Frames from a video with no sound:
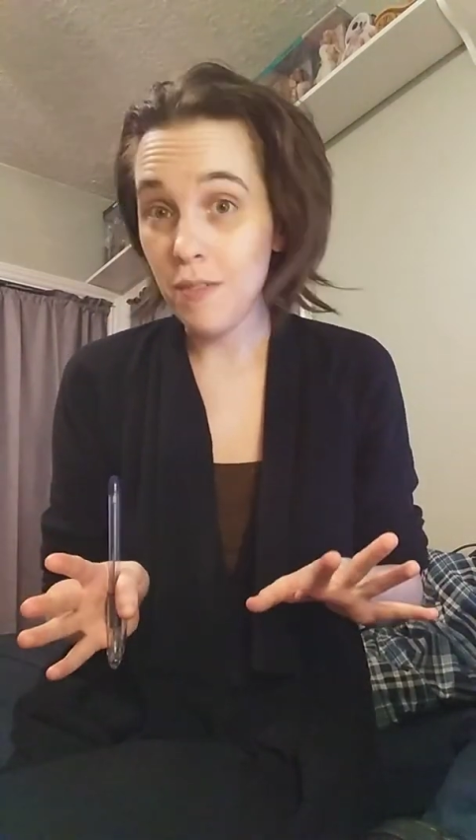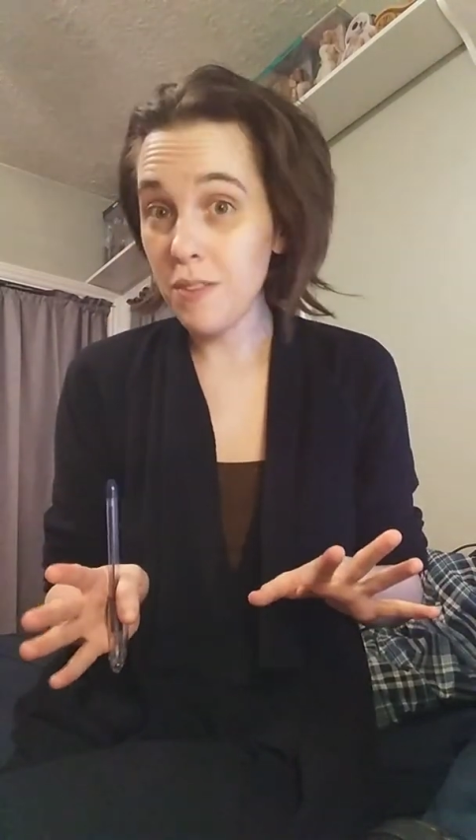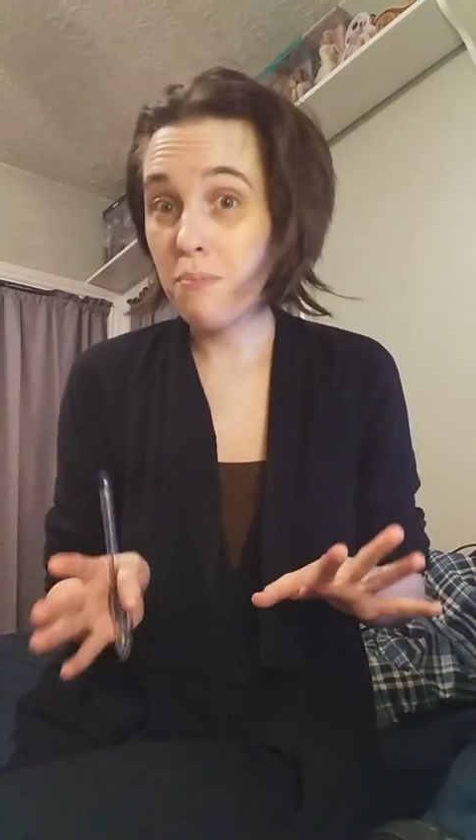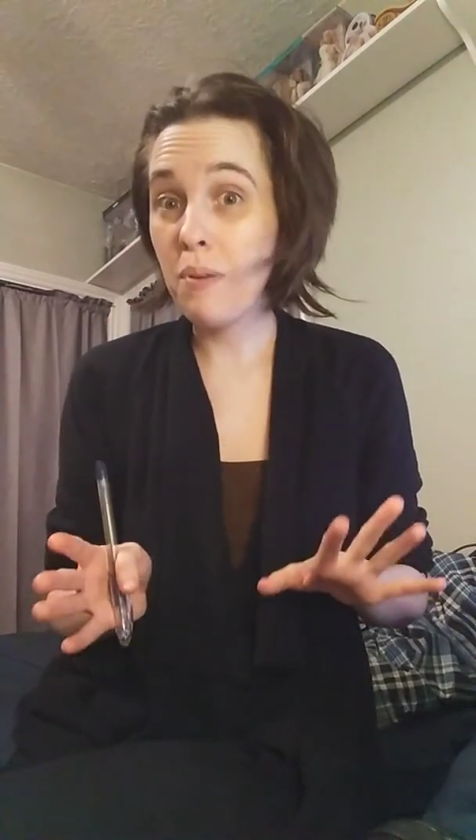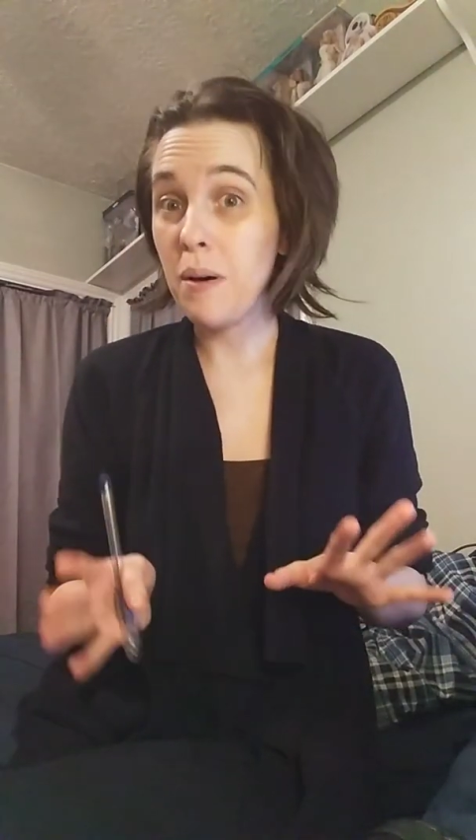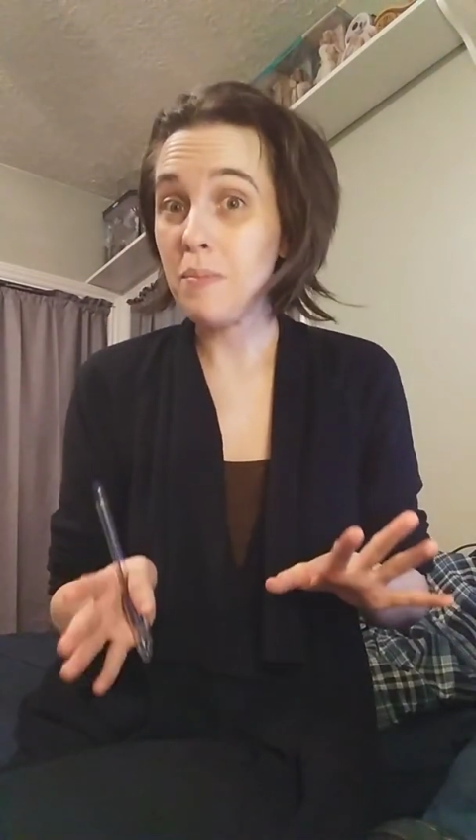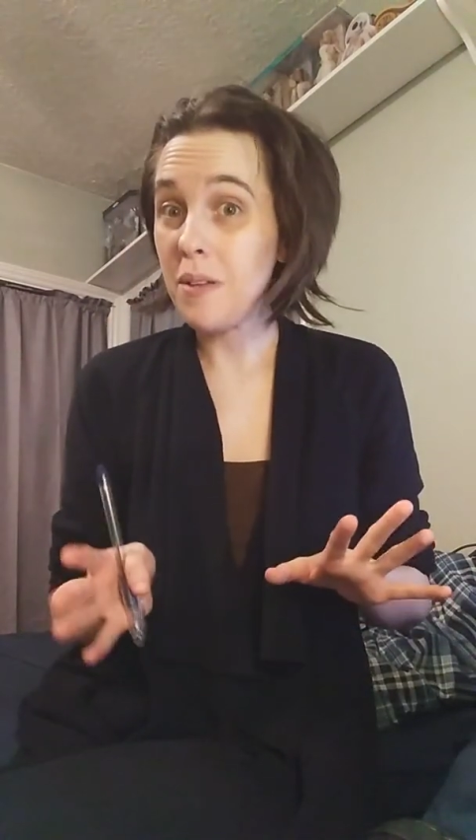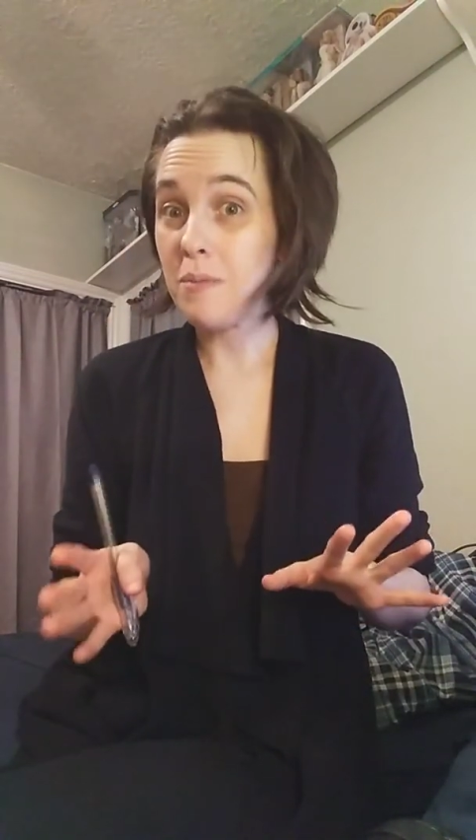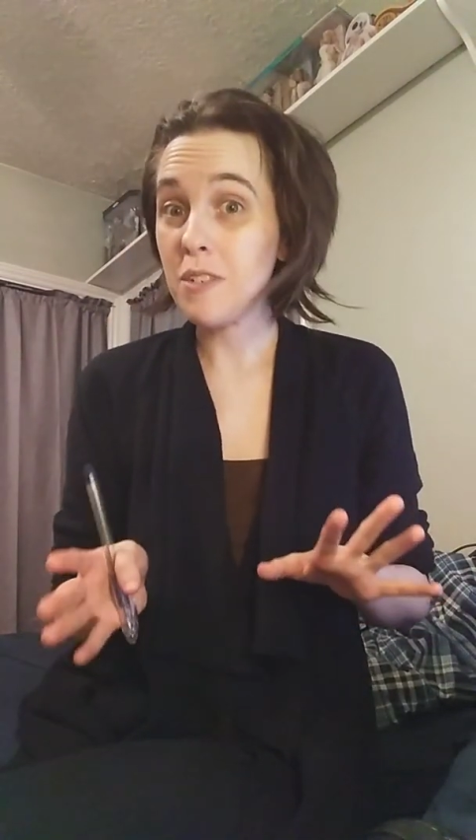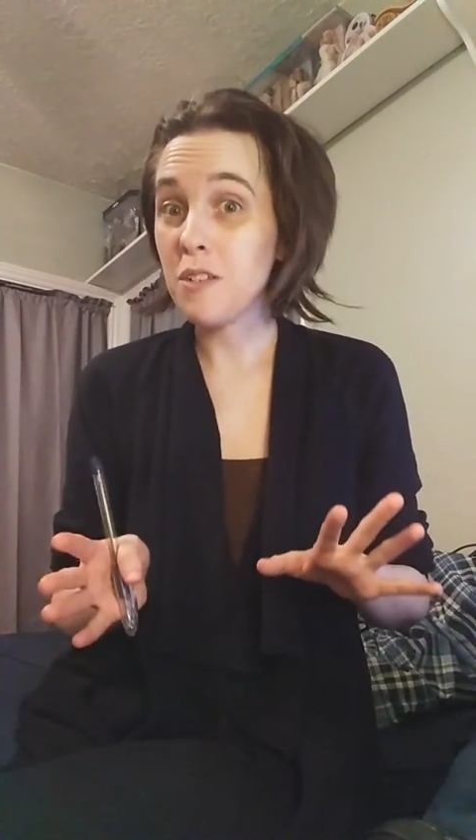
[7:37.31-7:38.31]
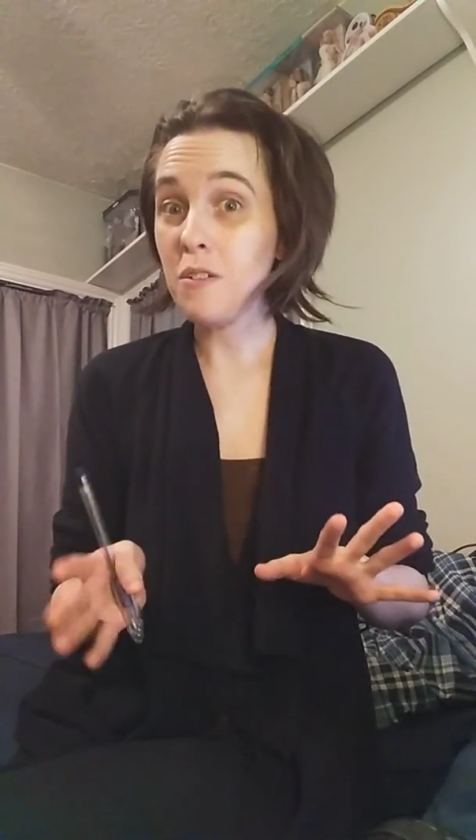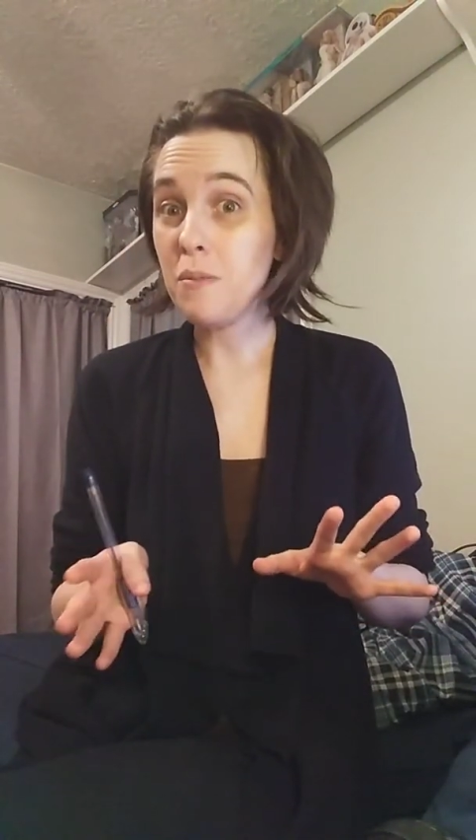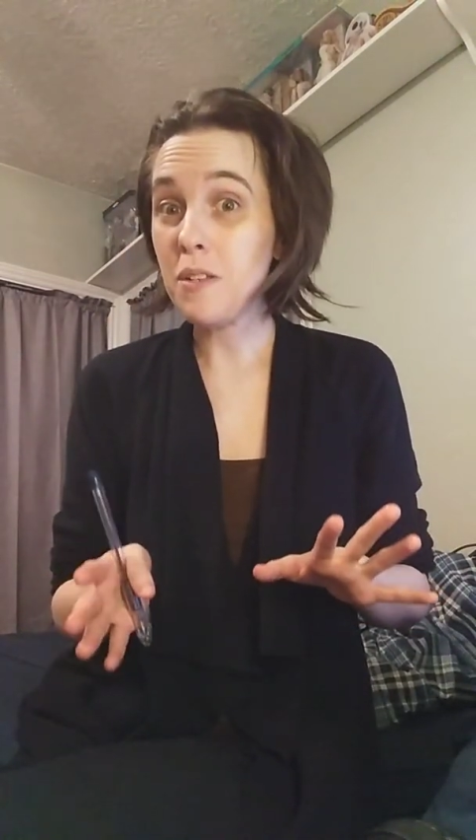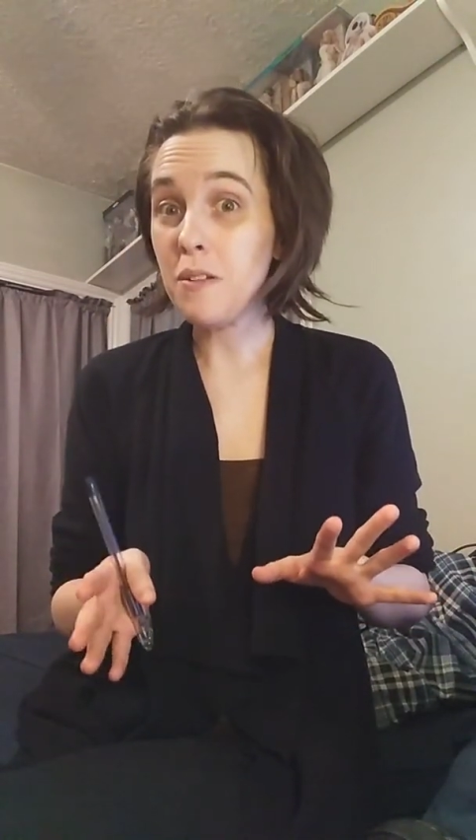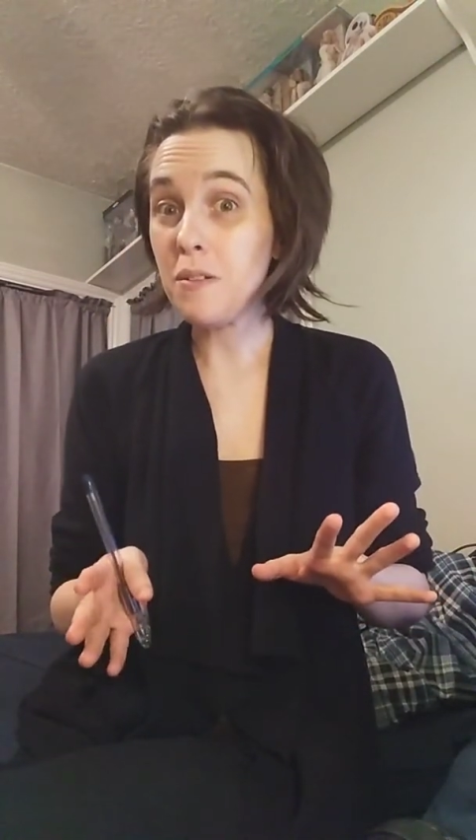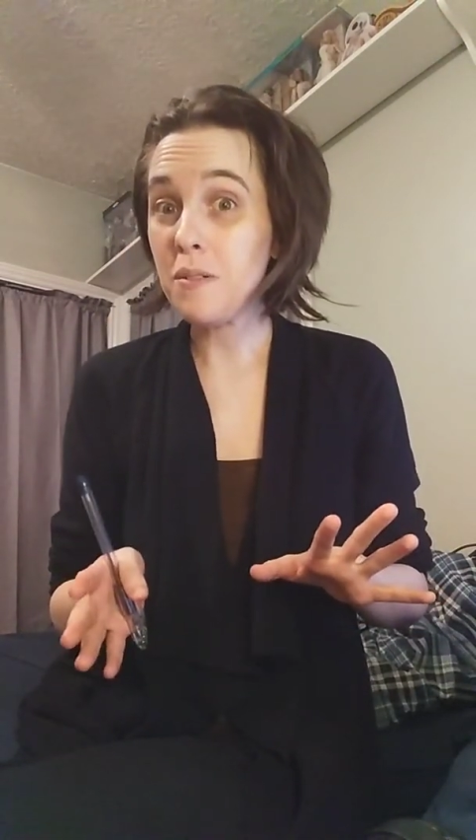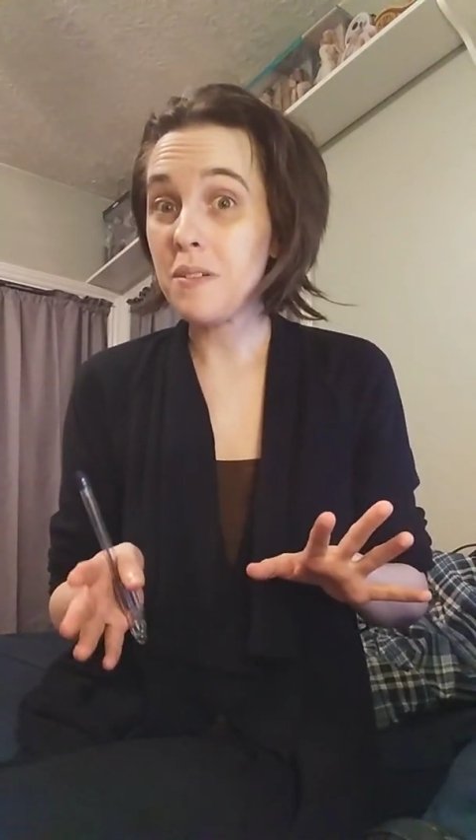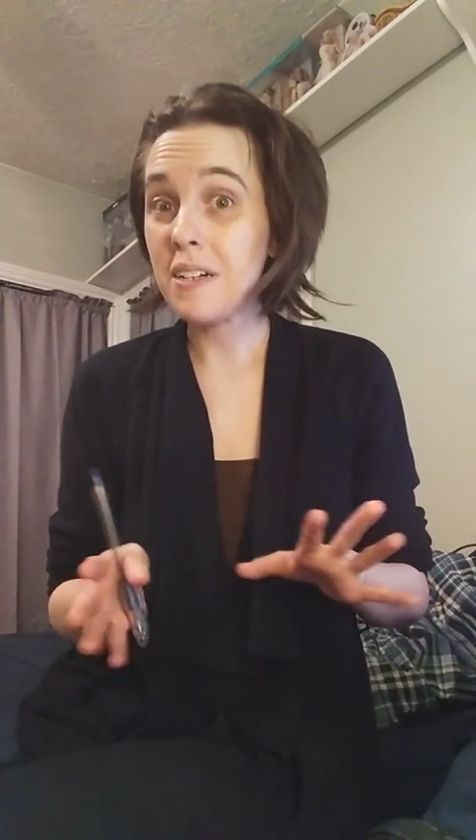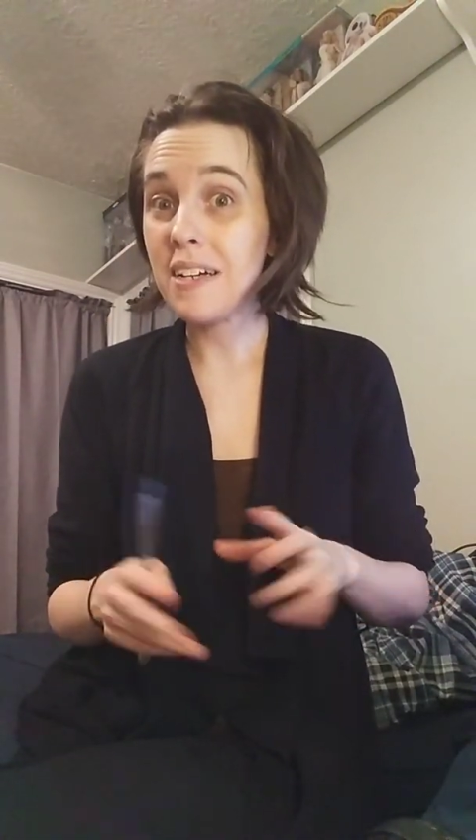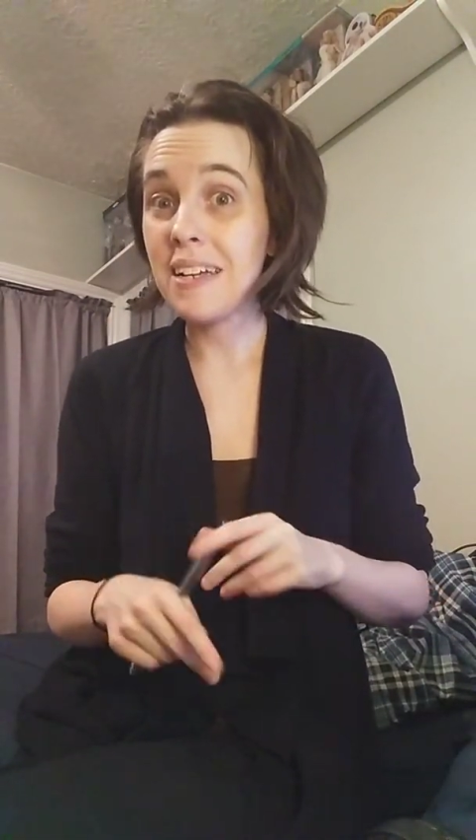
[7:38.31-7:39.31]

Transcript: with pup named Scooby-Doo.